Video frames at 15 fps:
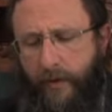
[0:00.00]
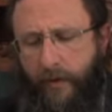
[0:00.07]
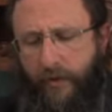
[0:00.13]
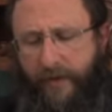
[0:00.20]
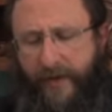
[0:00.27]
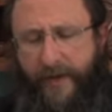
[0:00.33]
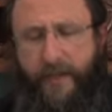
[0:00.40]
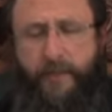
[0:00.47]

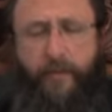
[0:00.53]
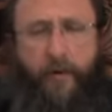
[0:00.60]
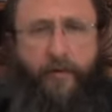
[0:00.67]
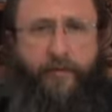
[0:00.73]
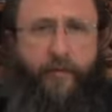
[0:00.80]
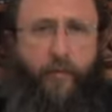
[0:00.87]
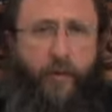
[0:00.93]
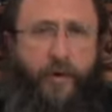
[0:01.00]
grasp
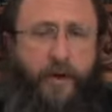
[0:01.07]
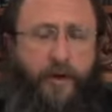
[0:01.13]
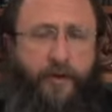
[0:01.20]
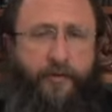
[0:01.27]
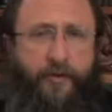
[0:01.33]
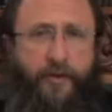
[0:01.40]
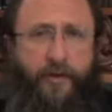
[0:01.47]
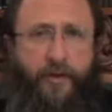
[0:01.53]
of the
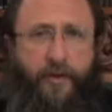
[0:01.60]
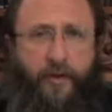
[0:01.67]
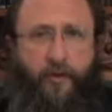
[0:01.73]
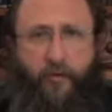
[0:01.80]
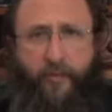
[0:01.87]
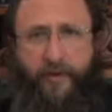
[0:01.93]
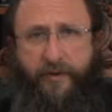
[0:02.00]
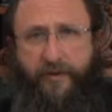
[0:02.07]
100
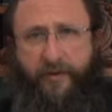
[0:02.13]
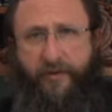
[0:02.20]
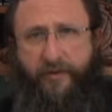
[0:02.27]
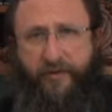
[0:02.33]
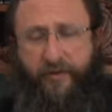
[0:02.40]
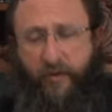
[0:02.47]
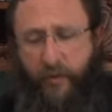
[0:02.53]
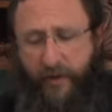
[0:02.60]
cubit
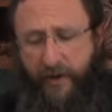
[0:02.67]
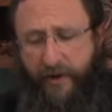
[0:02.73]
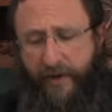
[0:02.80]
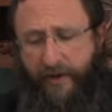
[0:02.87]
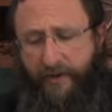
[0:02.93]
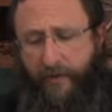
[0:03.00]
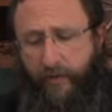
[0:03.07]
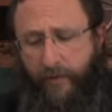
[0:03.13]
square,
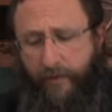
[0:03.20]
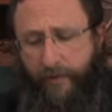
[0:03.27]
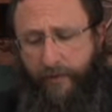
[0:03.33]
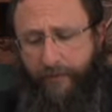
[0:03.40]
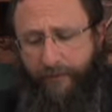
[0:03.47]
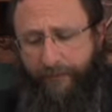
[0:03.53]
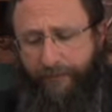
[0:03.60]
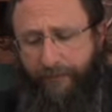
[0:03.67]
as it
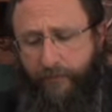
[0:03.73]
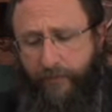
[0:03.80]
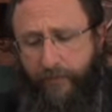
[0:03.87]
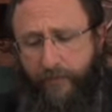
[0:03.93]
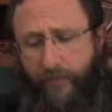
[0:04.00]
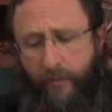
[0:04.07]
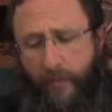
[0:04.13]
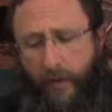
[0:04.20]
were,
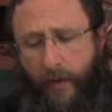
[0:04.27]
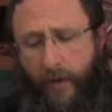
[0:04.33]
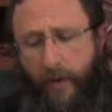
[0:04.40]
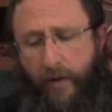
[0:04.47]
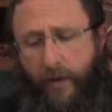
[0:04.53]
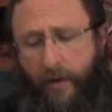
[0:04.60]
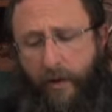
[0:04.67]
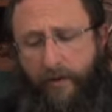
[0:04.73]

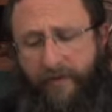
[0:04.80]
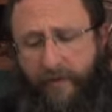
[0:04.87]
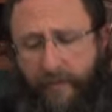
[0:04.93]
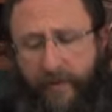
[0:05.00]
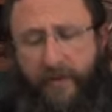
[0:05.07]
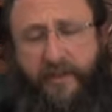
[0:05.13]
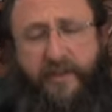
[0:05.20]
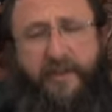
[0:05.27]
of the
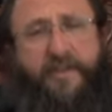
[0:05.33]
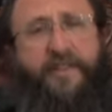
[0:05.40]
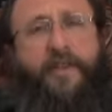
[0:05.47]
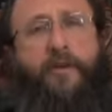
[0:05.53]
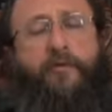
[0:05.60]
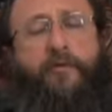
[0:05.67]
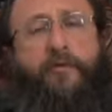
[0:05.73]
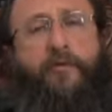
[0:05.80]
building
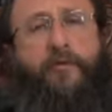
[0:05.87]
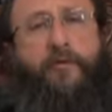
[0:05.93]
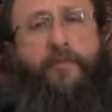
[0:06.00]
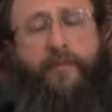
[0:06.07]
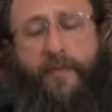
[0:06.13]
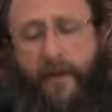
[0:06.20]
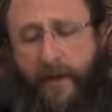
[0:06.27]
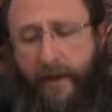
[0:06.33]
itself.
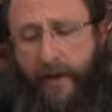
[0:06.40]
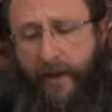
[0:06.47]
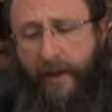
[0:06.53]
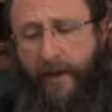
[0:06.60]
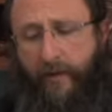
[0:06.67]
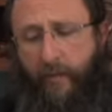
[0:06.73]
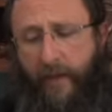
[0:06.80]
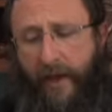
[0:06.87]

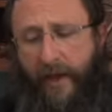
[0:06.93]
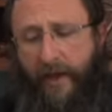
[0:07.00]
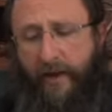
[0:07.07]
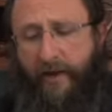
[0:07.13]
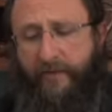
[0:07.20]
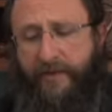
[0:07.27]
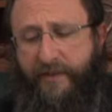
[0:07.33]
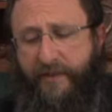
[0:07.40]
And we
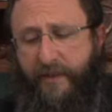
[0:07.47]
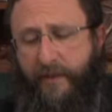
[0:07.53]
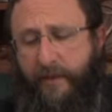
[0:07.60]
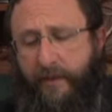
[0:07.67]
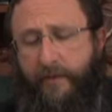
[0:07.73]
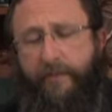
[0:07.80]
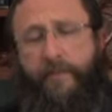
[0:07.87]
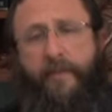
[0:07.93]
have
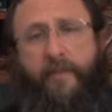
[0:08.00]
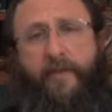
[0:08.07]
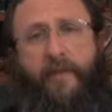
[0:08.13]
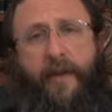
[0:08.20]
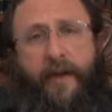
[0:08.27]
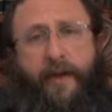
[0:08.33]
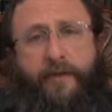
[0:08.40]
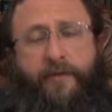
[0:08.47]
seen
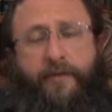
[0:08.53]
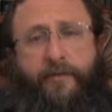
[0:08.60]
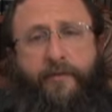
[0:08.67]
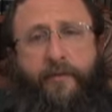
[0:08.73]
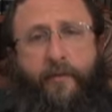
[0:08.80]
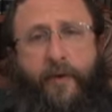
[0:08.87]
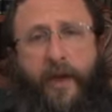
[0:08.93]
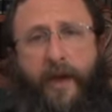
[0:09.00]
that
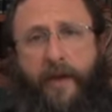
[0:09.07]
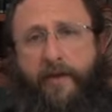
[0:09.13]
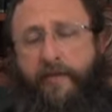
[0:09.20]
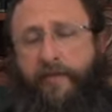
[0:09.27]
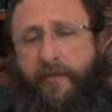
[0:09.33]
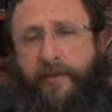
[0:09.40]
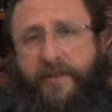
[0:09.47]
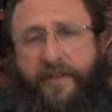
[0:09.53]
we
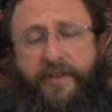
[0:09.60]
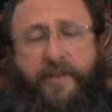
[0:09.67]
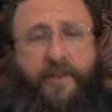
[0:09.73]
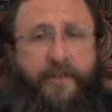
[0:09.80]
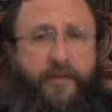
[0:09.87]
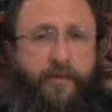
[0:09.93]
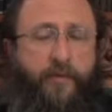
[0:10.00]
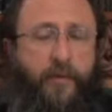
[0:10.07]
have a
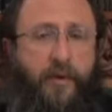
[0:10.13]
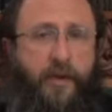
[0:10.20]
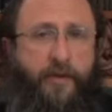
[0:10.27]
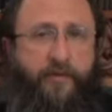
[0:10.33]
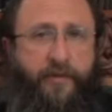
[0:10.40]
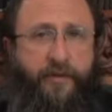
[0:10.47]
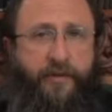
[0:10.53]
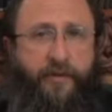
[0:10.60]
distance of
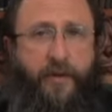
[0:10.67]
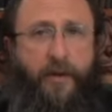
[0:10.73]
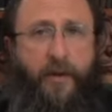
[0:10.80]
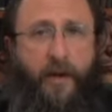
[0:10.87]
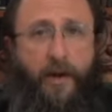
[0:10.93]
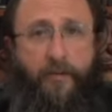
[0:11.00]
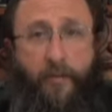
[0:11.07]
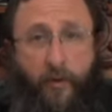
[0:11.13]
100
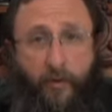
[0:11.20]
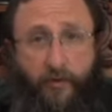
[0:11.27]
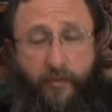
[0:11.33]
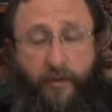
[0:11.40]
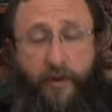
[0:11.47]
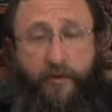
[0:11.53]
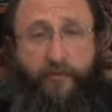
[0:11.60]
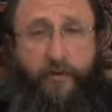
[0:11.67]
amot,
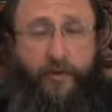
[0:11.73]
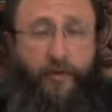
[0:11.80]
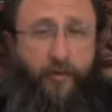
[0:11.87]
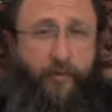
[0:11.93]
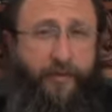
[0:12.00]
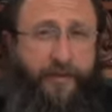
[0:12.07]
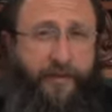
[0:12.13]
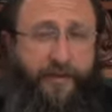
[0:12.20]
100
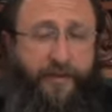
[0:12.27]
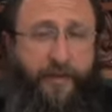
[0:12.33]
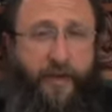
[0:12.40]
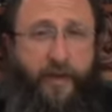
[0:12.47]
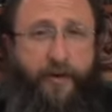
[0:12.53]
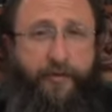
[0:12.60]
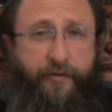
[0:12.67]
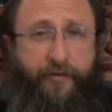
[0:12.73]
cubits,
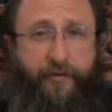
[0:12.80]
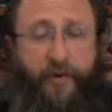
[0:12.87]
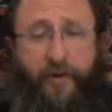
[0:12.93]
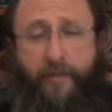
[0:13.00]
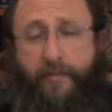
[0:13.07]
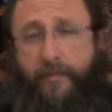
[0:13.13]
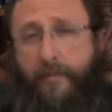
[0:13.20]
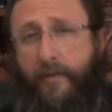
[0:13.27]

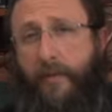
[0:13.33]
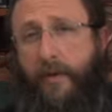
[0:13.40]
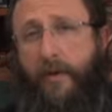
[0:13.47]
from